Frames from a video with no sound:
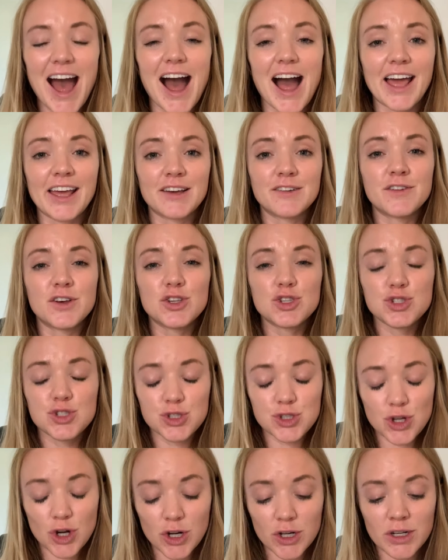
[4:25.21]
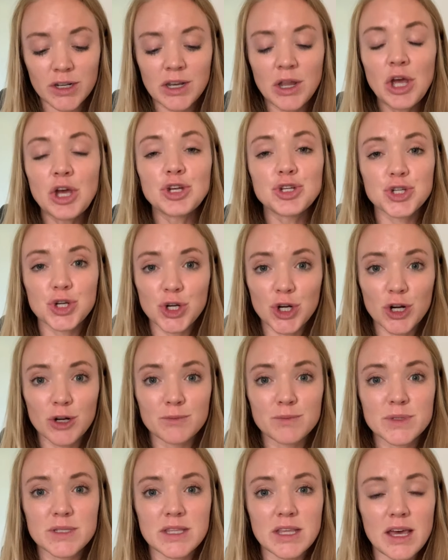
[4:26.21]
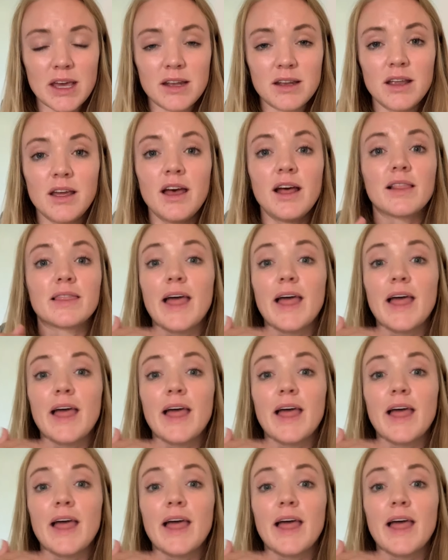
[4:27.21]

I have certain terms that